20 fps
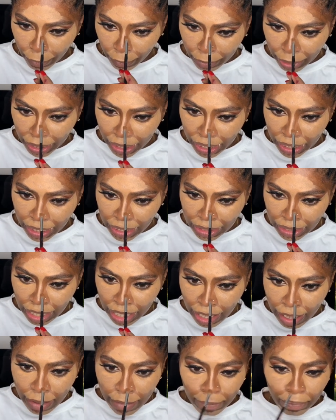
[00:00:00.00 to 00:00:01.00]
because
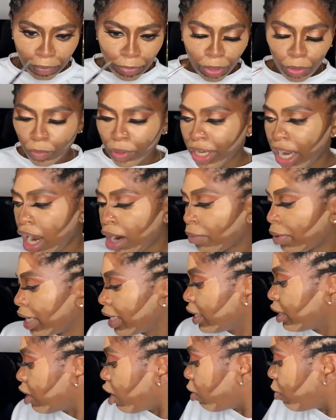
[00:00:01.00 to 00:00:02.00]
we already
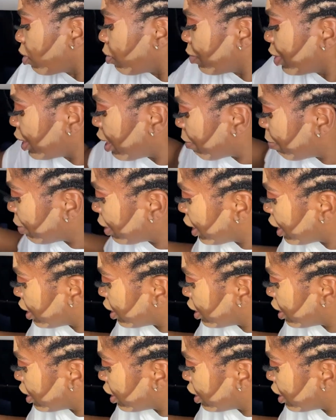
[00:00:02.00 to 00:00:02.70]
know what we up against.